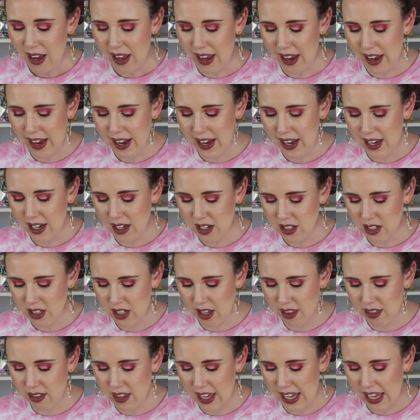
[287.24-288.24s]
And
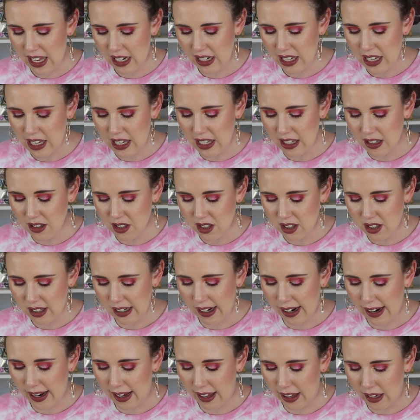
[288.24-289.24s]
then
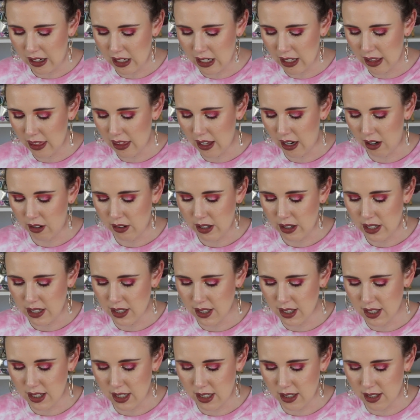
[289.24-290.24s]
inside there
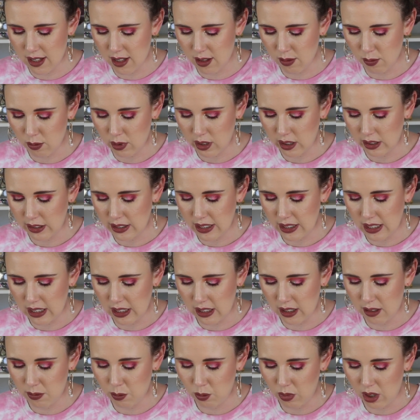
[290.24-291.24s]
is this
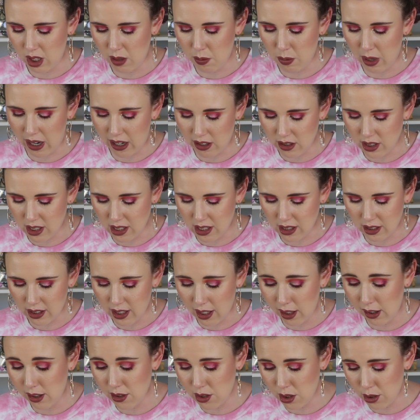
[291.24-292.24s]
really embarrassing
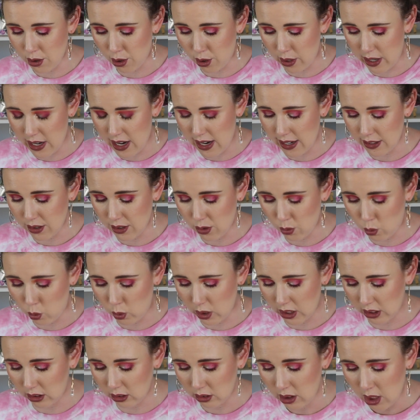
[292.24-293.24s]
color story as
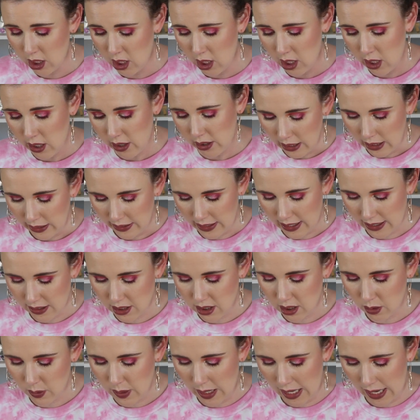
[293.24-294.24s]
well. Yes,
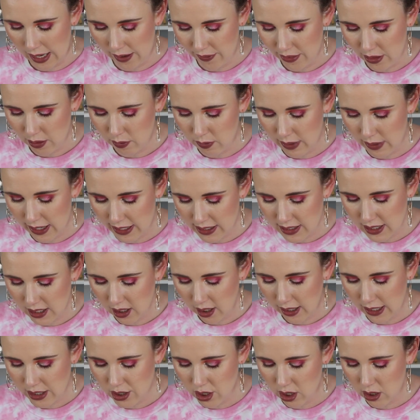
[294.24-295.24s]
so we have the Rexy
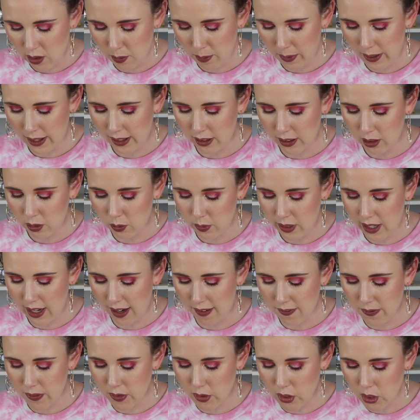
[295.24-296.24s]
eyeshadow palette, we
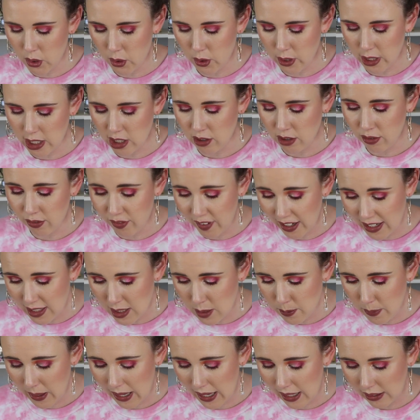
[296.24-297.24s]
have the Uni
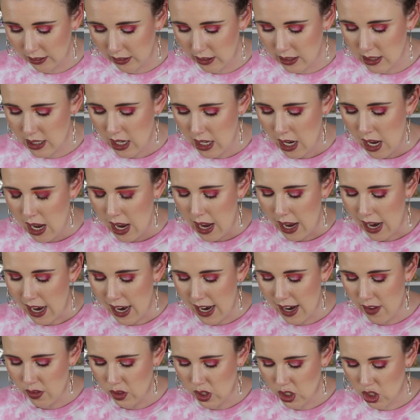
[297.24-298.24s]
face palette,
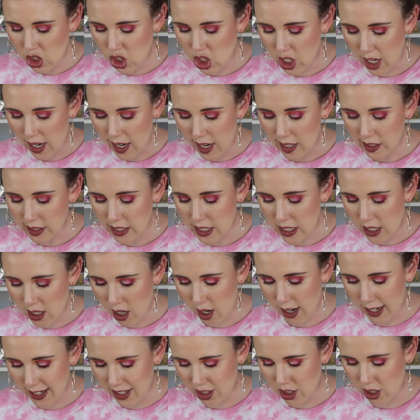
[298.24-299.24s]
and the Sharky
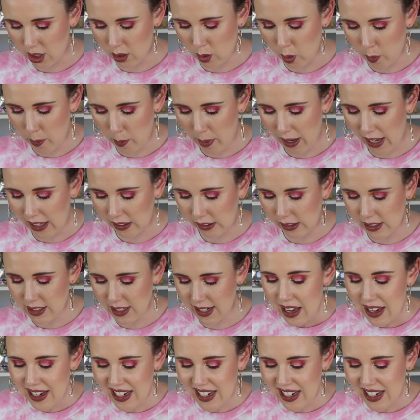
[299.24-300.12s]
eyeshadow palette.